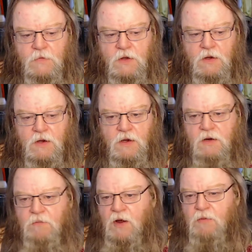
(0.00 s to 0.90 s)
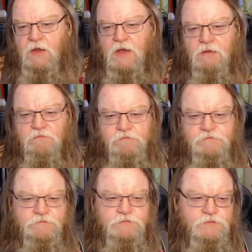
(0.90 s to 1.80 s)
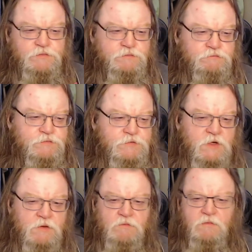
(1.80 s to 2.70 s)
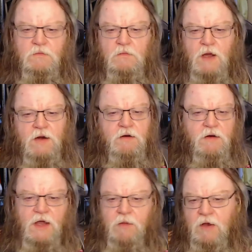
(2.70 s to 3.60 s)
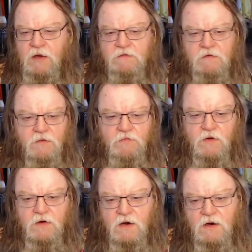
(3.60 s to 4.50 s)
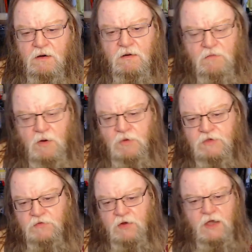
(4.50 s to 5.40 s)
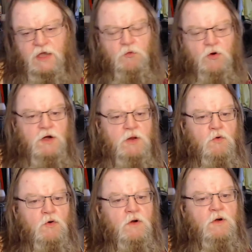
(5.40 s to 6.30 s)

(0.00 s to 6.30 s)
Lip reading: There might be some minor gaming stuff on there. I'm not much of a gamer anymore.